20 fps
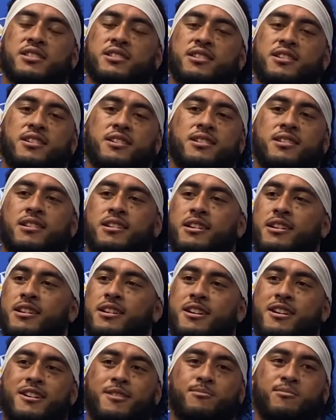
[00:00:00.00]
Uh,
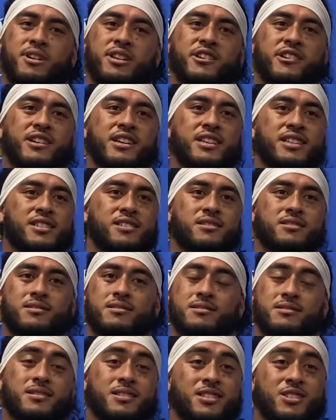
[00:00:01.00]
brotherhood is
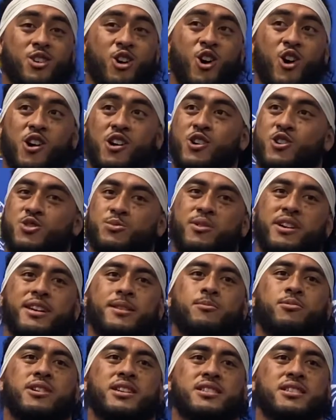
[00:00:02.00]
all Coach Brennan
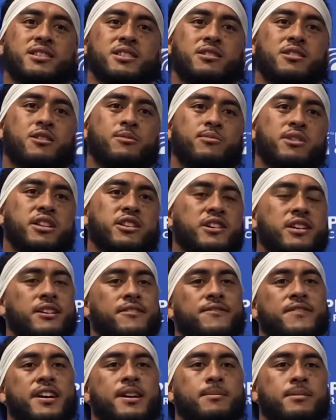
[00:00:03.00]
preaches, you know, brotherhood
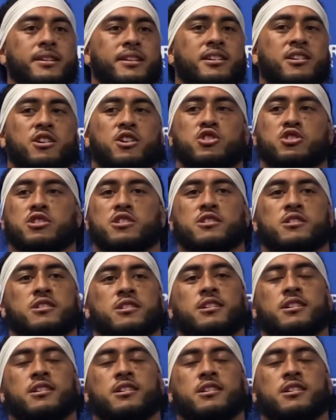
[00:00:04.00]
and family and culture.